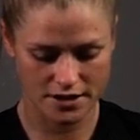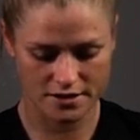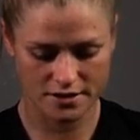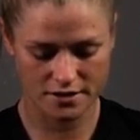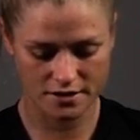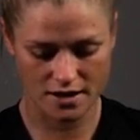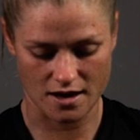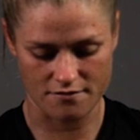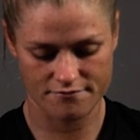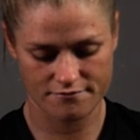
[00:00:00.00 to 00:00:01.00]
It's,
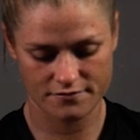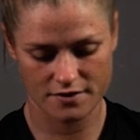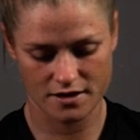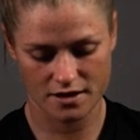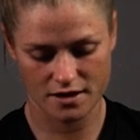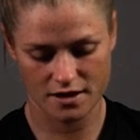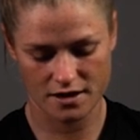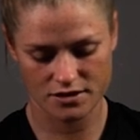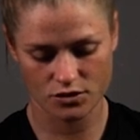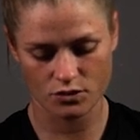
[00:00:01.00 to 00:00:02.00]
yeah.
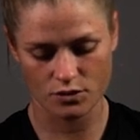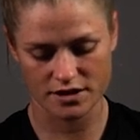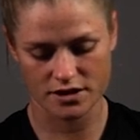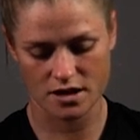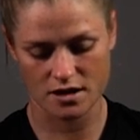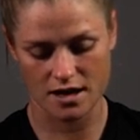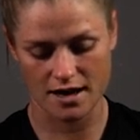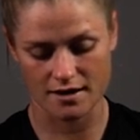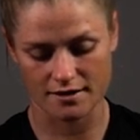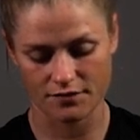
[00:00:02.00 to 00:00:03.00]
It's a good question.
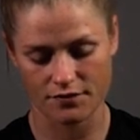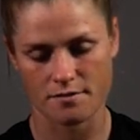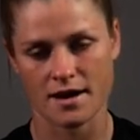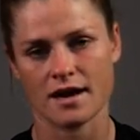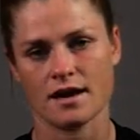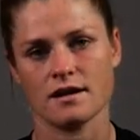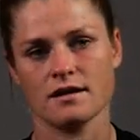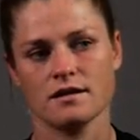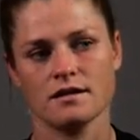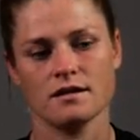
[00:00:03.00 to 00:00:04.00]
And for me,